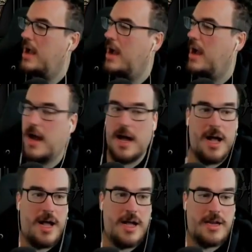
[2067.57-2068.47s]

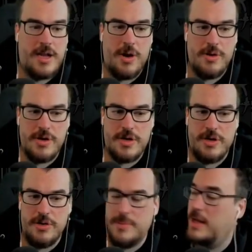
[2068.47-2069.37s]
Uh, Coder
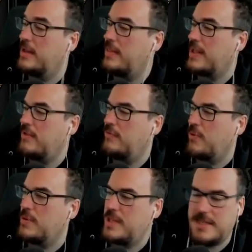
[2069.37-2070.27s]
Kuma, thank you
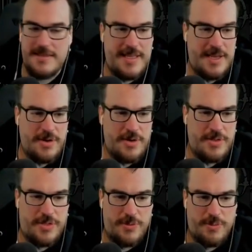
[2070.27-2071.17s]
for the tier
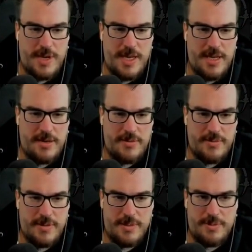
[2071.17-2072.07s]
three.
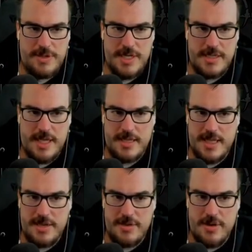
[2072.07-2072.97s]
Really appreciate that.
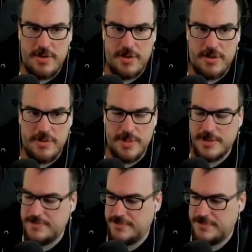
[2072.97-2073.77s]
Thank you, Coder Kuma.